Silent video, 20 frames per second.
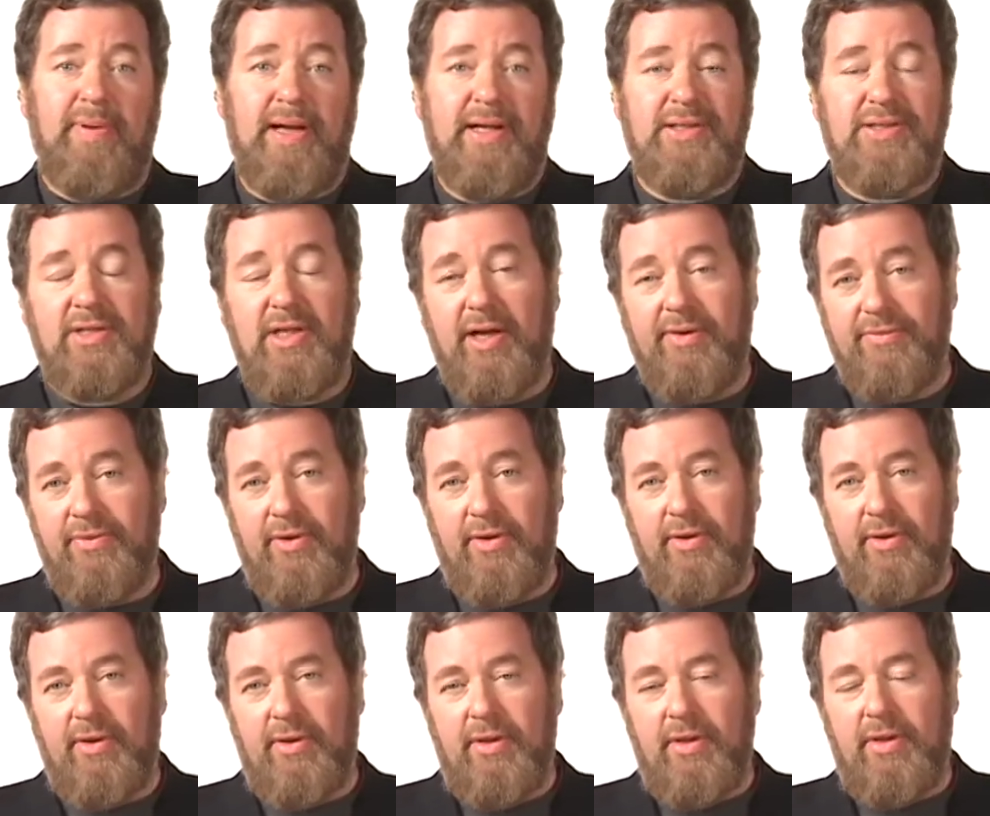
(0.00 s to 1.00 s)
by its cover.
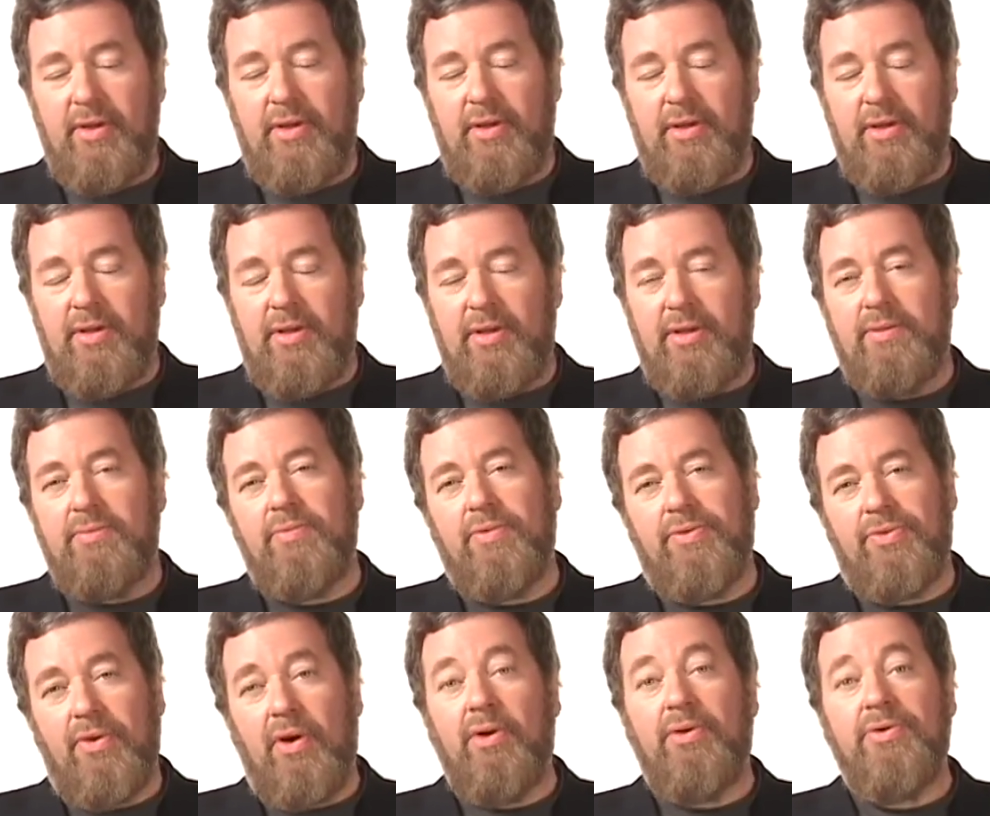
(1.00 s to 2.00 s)
Uh,
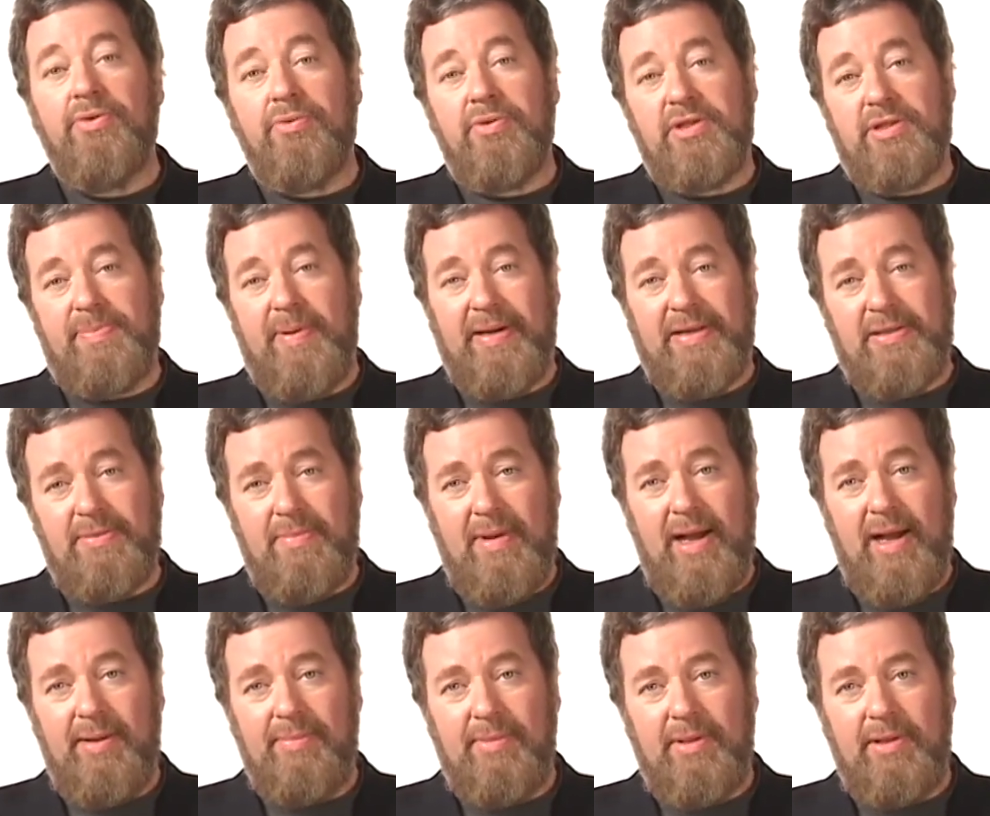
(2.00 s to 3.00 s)
with all due respect to
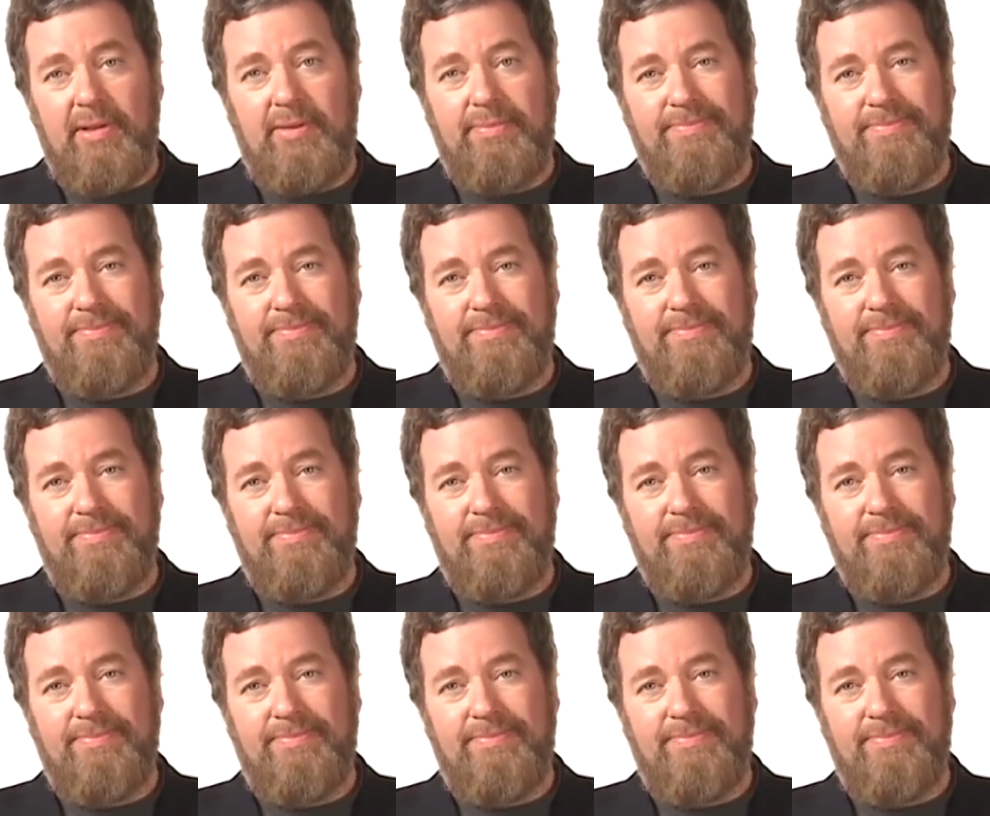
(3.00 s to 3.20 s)
mom,